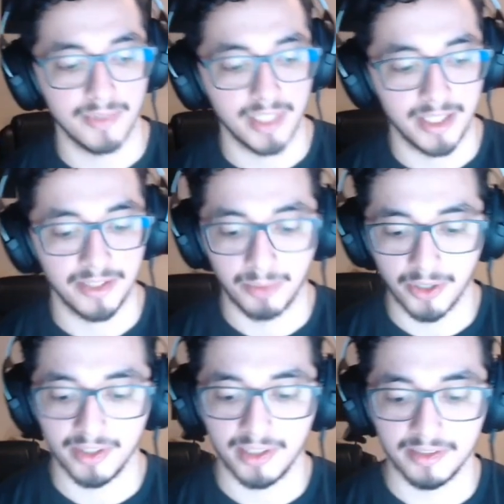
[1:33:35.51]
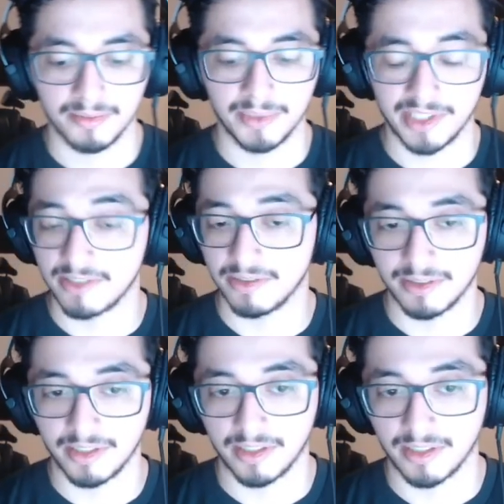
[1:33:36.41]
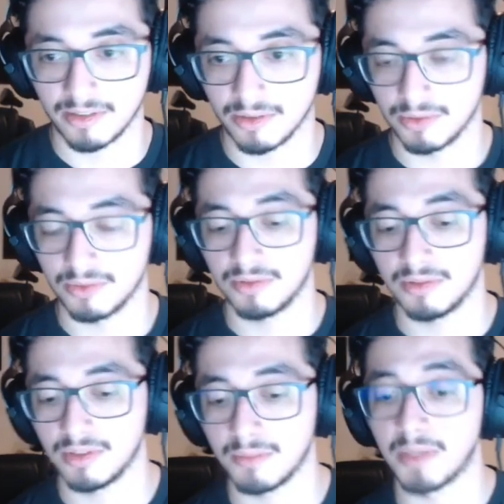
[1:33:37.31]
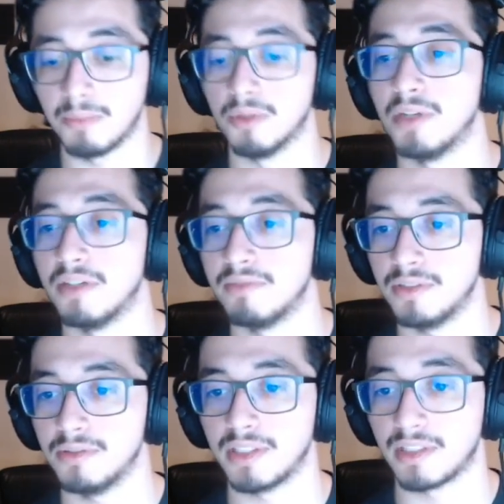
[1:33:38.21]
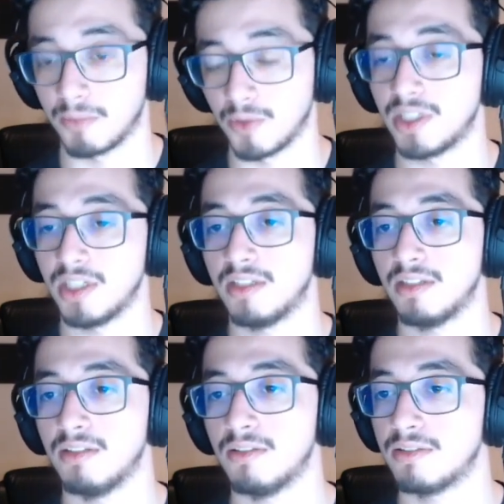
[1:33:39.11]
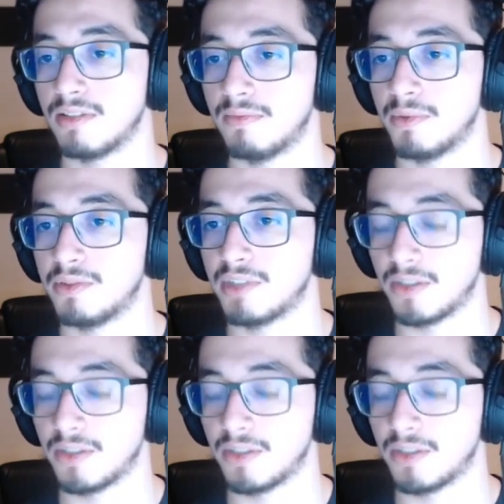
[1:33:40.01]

Another part of that is potentially talking to the people above you and communicating your discomforts.